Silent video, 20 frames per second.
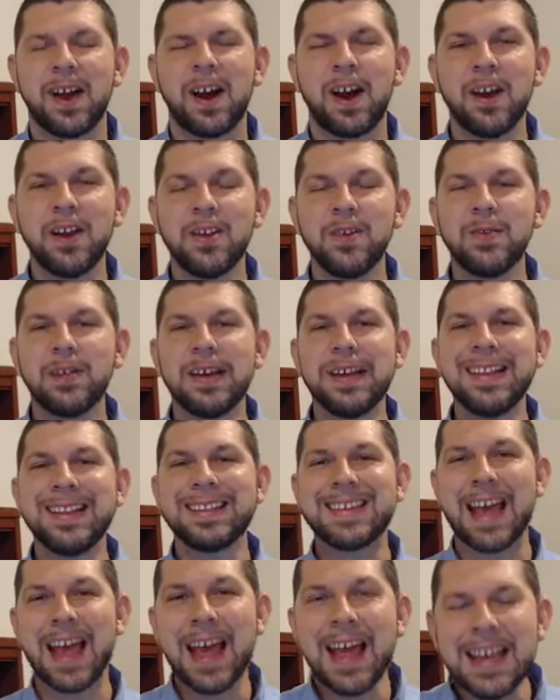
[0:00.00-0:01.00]
Are you
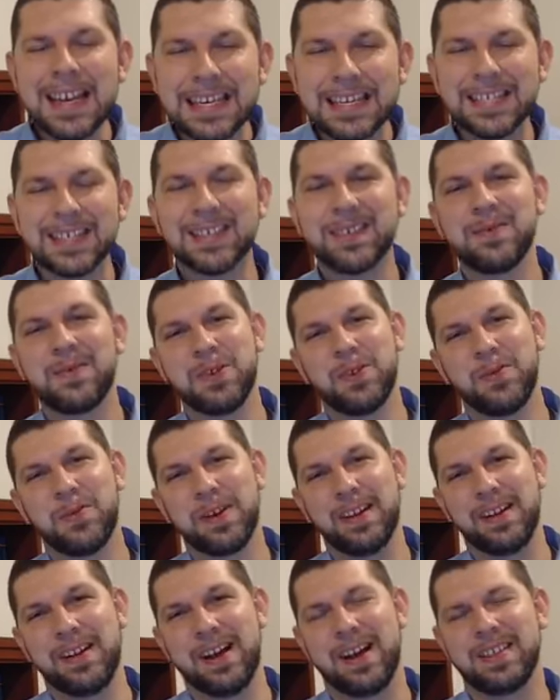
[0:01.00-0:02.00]
content with
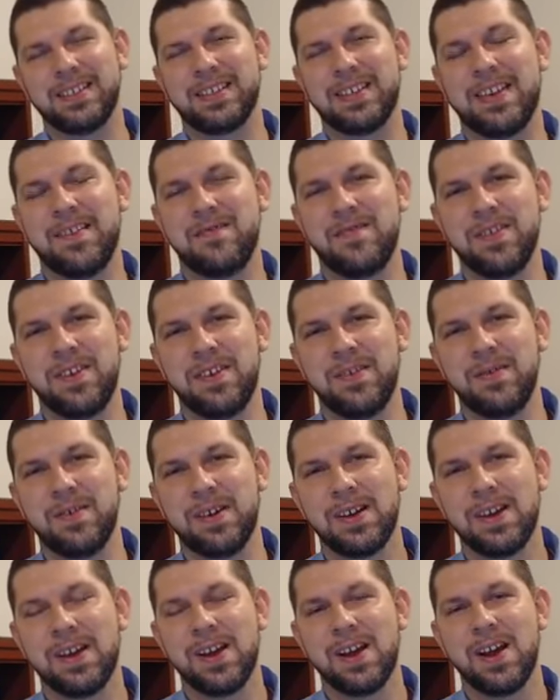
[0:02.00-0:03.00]
what God's given you?
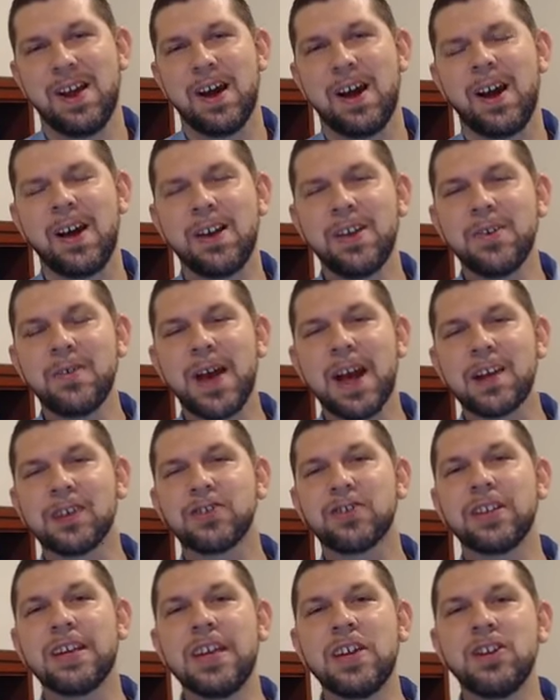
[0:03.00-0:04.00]
Are you
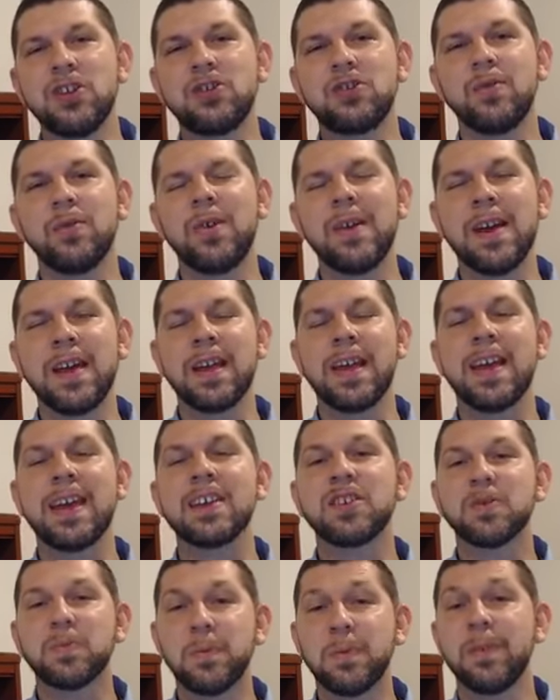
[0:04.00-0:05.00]
actually enjoying
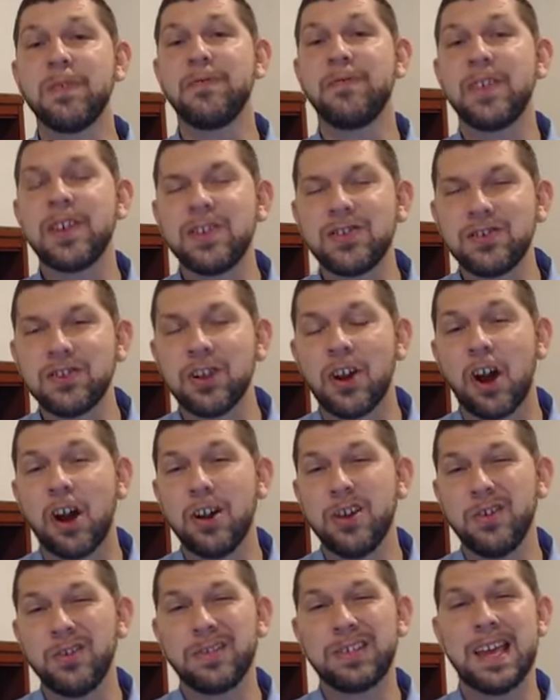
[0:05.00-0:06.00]
his provision?
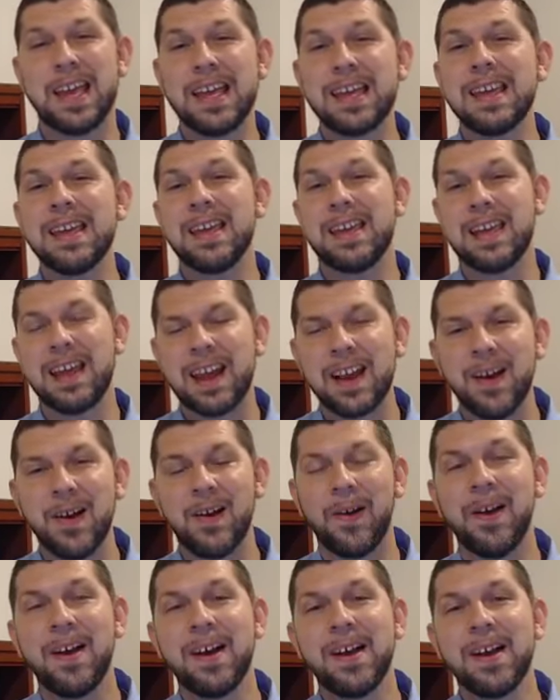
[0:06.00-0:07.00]
Are you taking
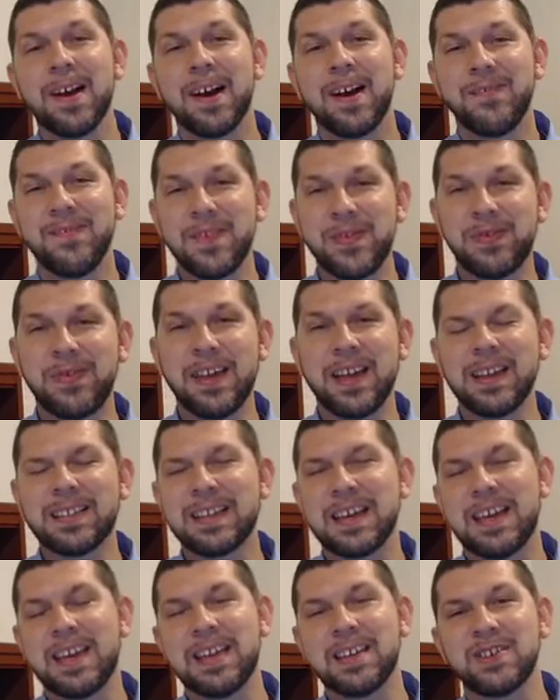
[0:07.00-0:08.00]
care of the things
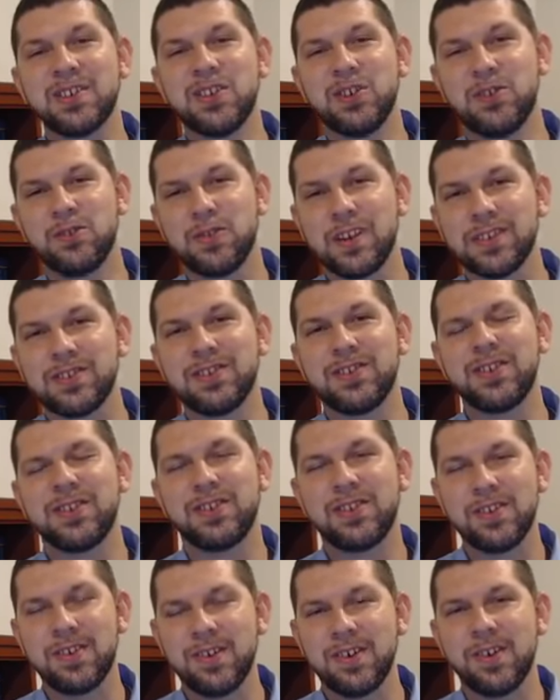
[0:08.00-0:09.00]
that he's
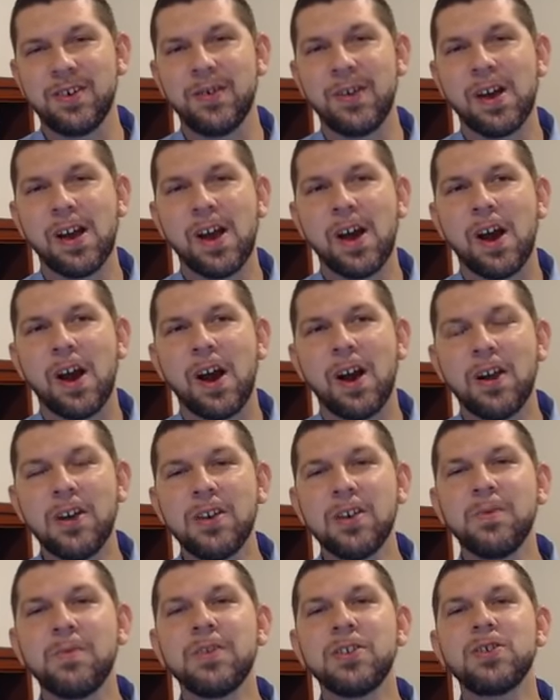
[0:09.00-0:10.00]
entrusted to you? Are
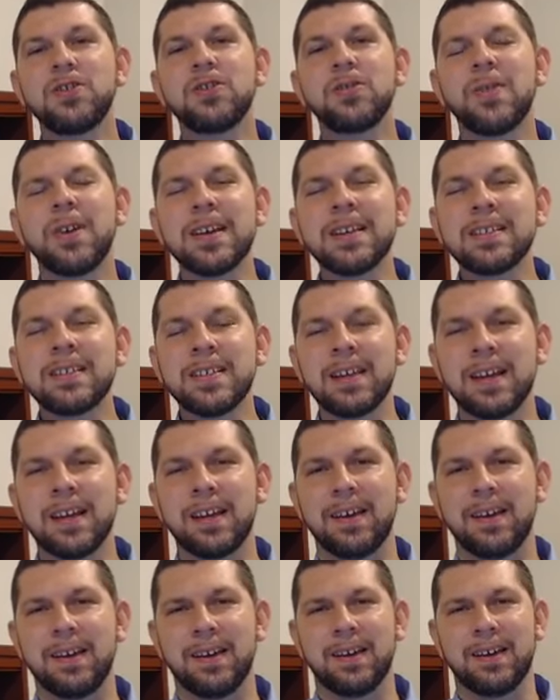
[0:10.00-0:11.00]
you
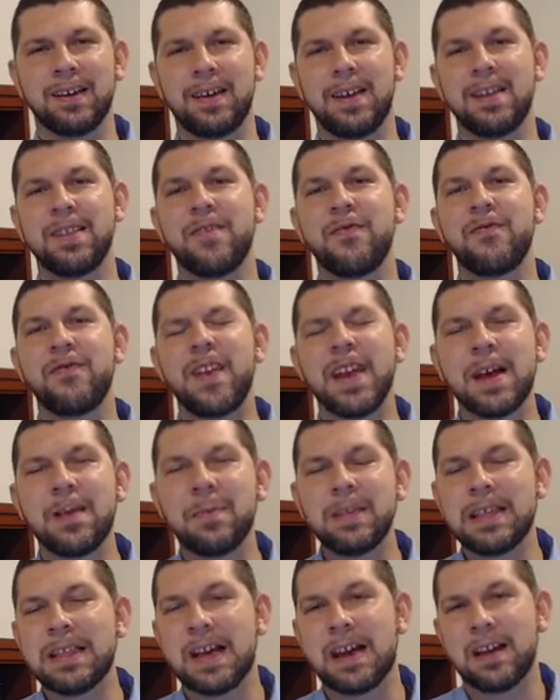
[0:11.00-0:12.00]
rejoicing in the
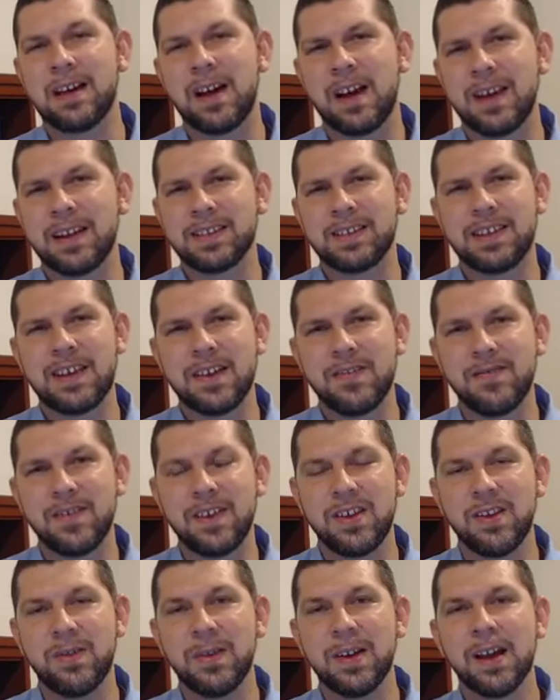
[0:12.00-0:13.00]
family that God has
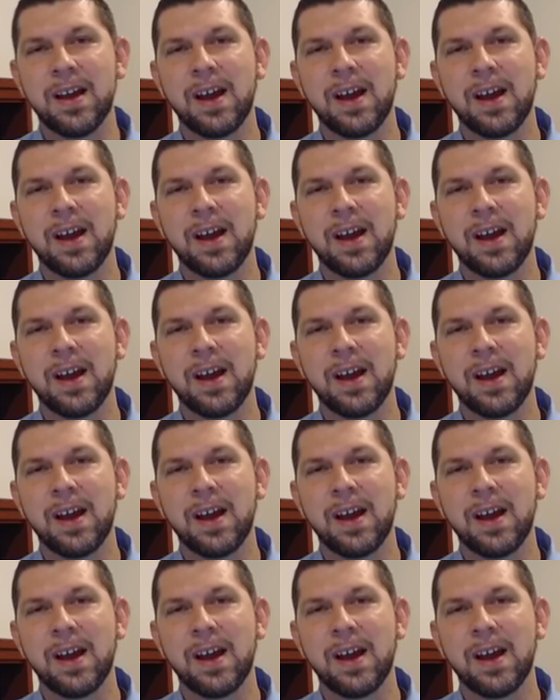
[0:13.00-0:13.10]
given you?